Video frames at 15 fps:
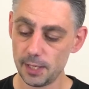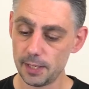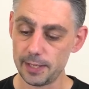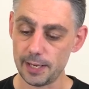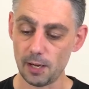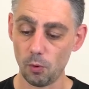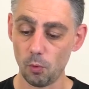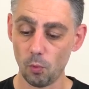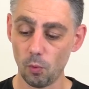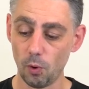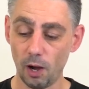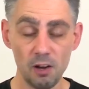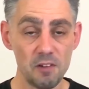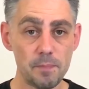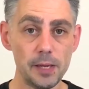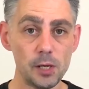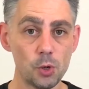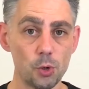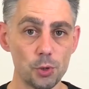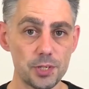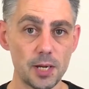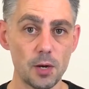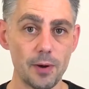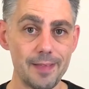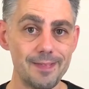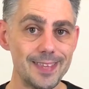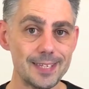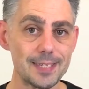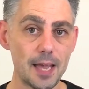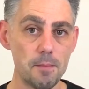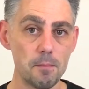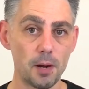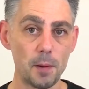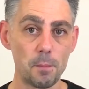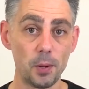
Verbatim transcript: Now, I've been caught out in this game by